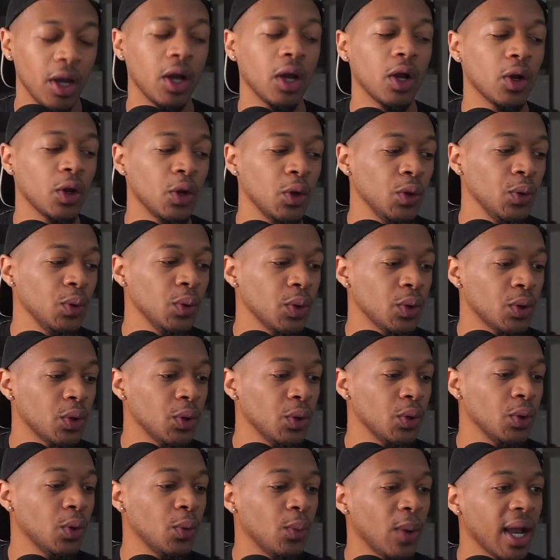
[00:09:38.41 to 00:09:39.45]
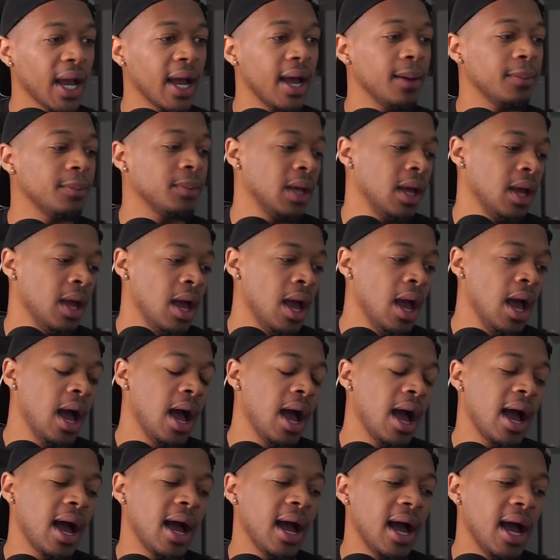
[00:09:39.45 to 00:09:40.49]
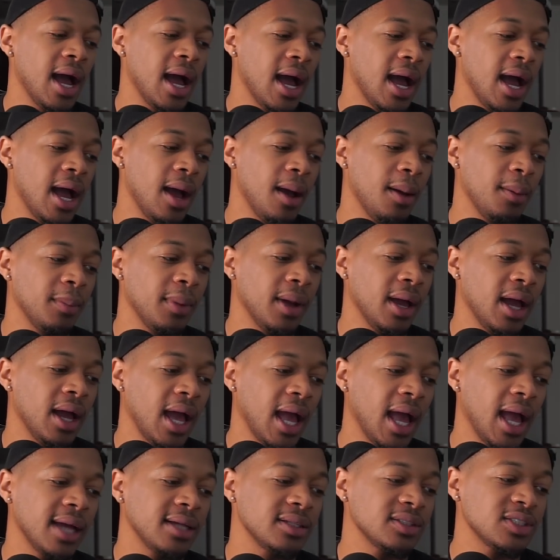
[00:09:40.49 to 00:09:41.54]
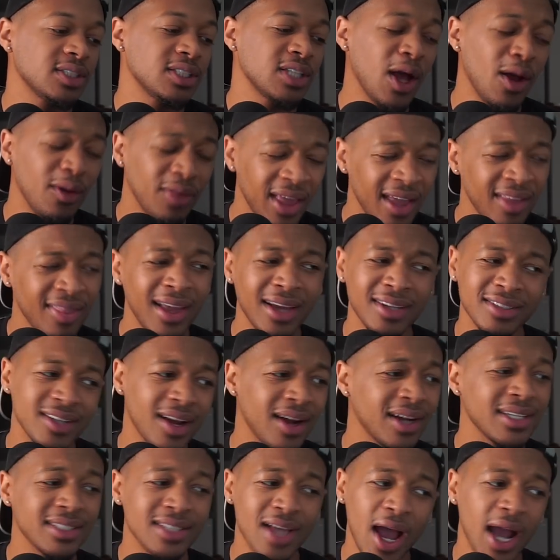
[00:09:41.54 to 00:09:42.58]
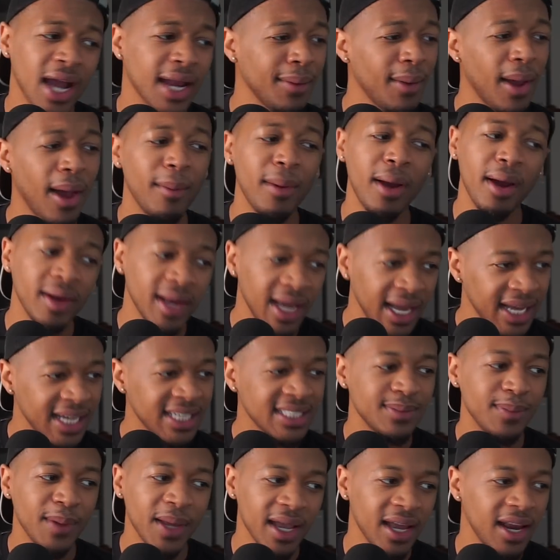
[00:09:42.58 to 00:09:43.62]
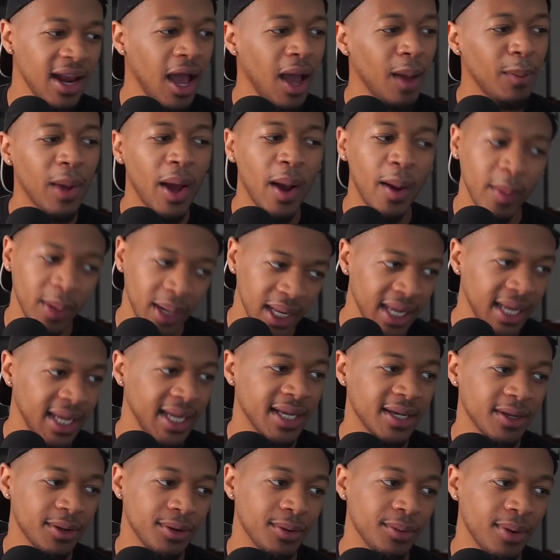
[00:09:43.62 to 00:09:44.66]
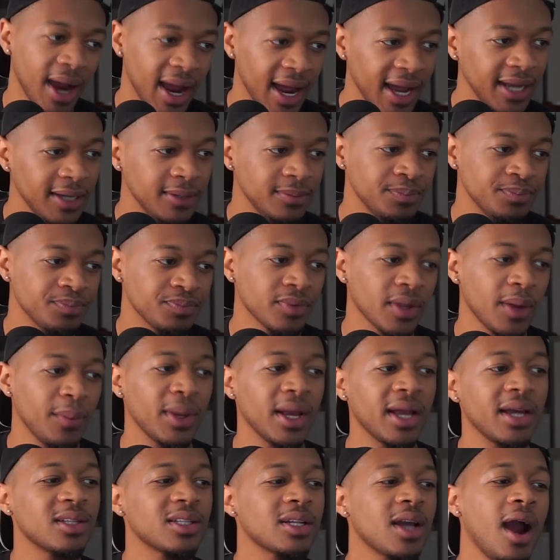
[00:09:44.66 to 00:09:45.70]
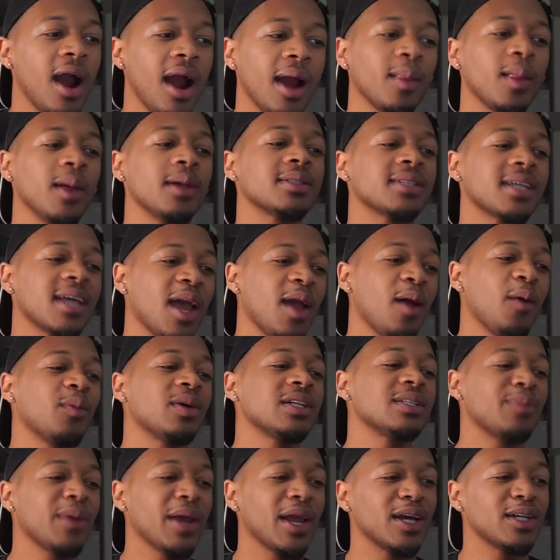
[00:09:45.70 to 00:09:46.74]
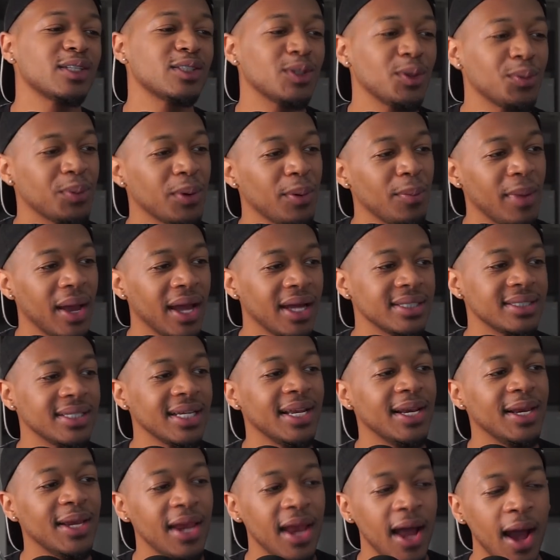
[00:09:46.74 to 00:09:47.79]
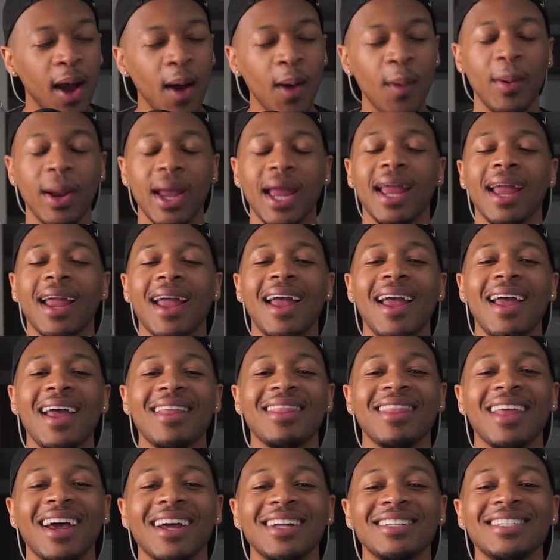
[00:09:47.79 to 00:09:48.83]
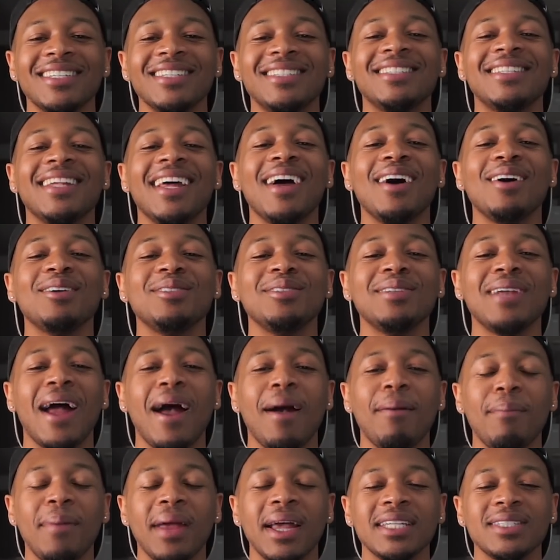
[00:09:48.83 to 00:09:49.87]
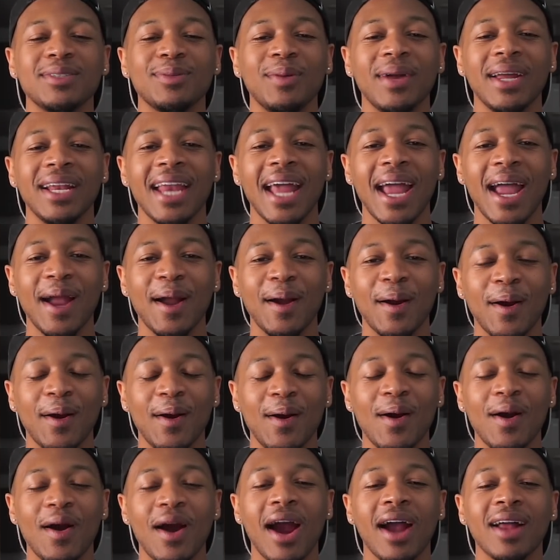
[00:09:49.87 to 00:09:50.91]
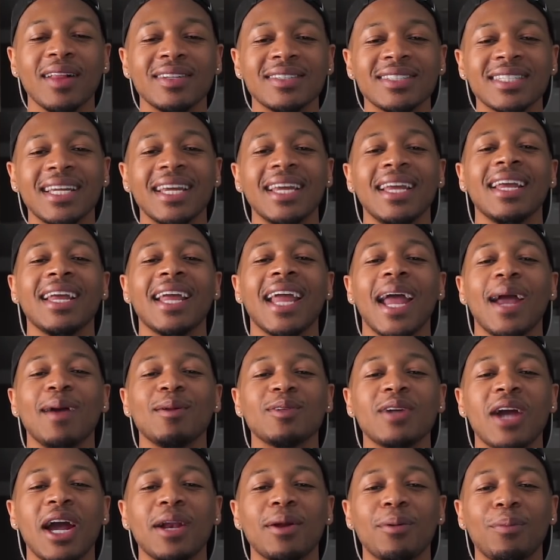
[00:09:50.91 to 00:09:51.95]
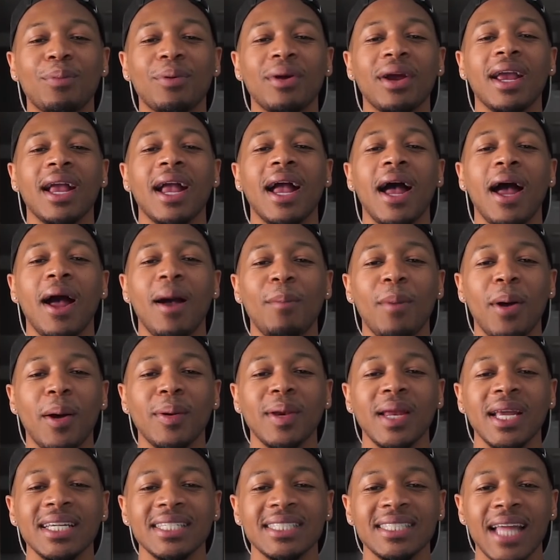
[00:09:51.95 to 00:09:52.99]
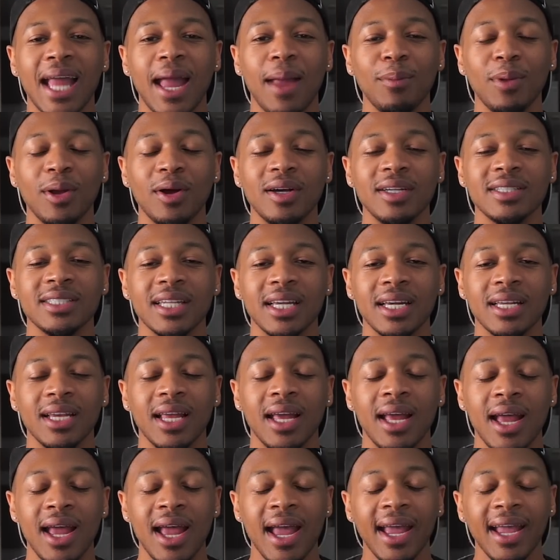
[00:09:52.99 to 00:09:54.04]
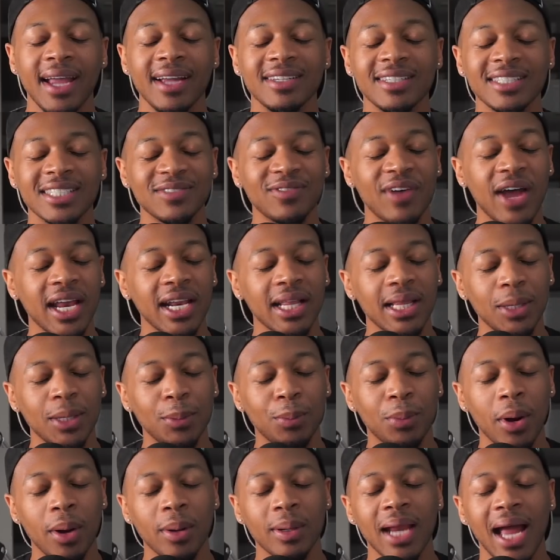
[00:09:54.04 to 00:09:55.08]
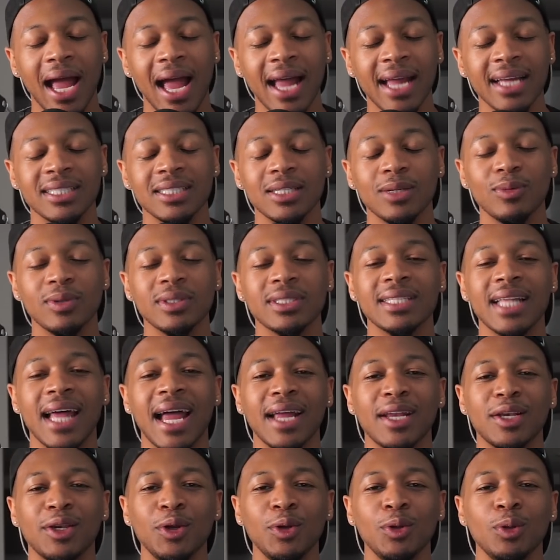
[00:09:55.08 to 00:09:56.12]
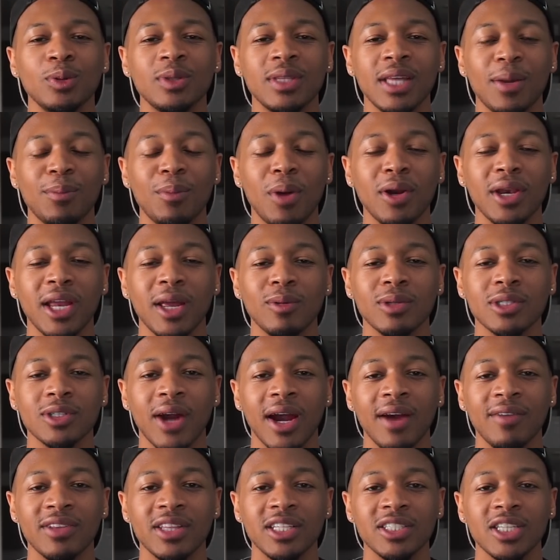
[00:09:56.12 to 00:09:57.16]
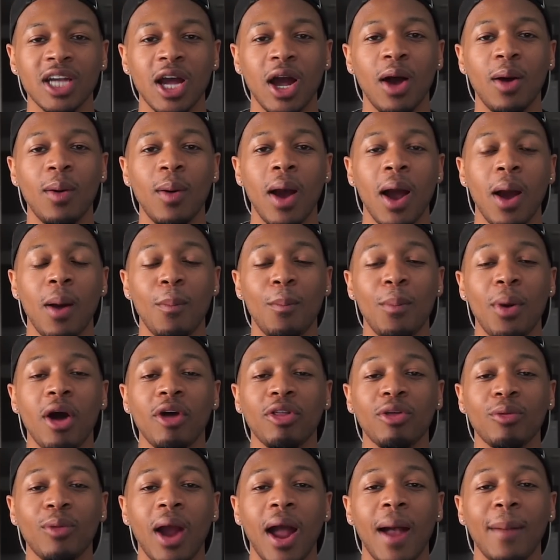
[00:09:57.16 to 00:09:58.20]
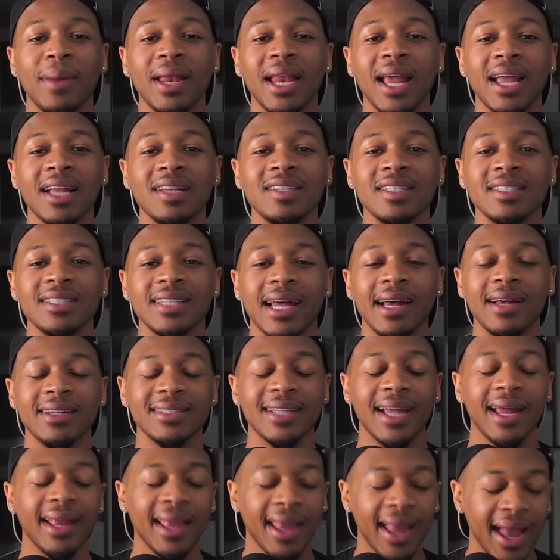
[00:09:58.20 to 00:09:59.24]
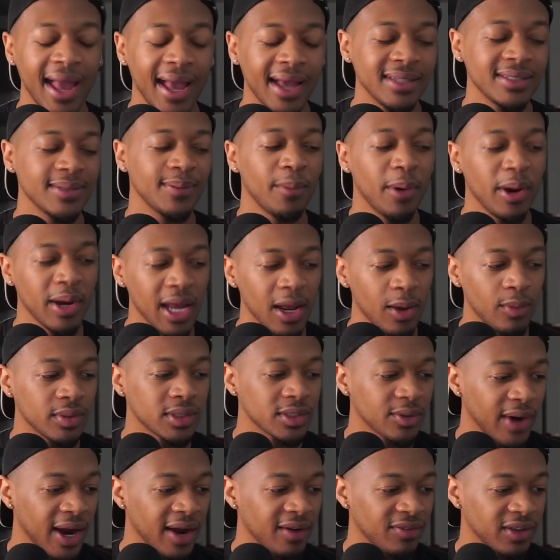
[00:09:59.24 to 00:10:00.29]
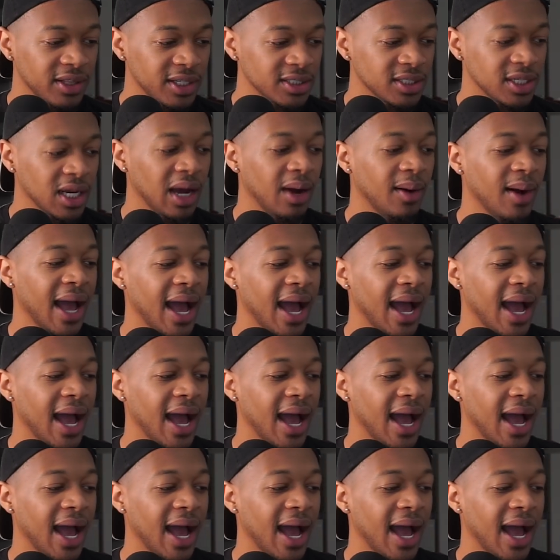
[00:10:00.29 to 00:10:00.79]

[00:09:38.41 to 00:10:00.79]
Cool, cool, wake up. Um, uh, so then they started talking about Monique. Speaking of Monique, right? Because Carlos King was being super messy, knowing that Gizelle do not mess with that girl. Carlos King kept trying to bring up Monique Samuels, and he just finally broke the ice and was like, Do you think Monique was great for the show? Both Robyn and Gizelle said, Yes, Monique was great for the show.